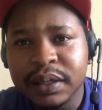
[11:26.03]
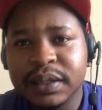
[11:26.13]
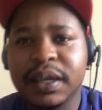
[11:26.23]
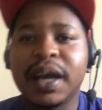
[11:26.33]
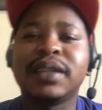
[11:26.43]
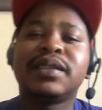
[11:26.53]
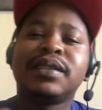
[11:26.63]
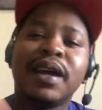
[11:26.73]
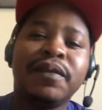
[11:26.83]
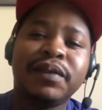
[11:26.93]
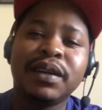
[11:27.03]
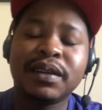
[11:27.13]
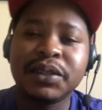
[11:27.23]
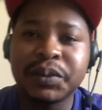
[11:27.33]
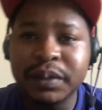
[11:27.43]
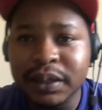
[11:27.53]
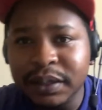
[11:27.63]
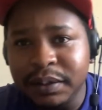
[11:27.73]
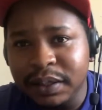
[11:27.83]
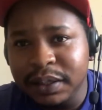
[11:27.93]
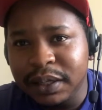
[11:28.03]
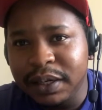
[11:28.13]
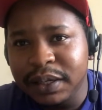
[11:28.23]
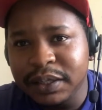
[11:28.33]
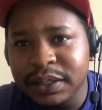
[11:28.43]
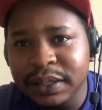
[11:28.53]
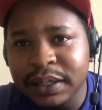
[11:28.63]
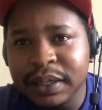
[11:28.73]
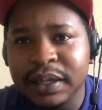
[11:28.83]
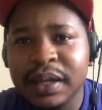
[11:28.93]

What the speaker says: They are enriching,